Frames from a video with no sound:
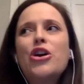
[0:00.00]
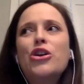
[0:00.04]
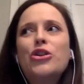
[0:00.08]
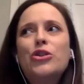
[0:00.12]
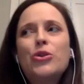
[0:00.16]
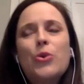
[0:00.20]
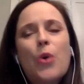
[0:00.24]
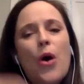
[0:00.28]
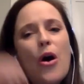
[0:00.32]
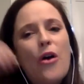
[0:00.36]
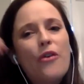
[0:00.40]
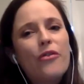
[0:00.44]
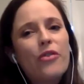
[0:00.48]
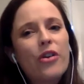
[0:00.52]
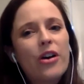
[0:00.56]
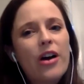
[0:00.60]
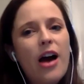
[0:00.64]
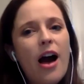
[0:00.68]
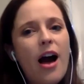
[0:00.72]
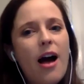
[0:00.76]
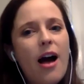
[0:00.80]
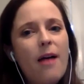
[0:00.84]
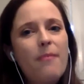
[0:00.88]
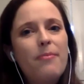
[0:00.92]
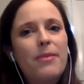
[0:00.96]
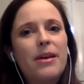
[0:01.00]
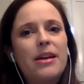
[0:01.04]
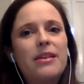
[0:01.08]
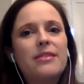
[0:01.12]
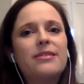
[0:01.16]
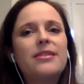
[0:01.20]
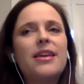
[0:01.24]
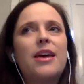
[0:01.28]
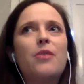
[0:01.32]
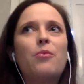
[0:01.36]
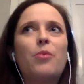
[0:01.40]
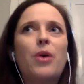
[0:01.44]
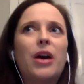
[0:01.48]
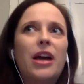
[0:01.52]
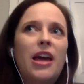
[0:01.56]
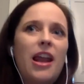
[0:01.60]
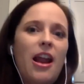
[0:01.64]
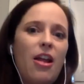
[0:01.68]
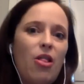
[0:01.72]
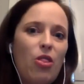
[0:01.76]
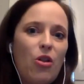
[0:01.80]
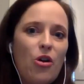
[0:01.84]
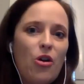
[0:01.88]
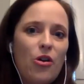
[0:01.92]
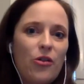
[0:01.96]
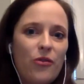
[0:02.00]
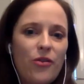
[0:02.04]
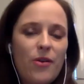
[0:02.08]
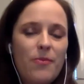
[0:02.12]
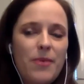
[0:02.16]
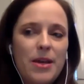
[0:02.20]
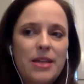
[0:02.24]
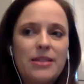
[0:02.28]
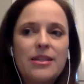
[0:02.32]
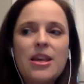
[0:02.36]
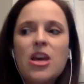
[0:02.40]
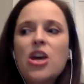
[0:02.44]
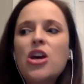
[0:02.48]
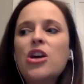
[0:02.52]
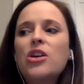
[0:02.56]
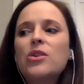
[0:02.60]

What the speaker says: to overcome this, and what can I learn from this?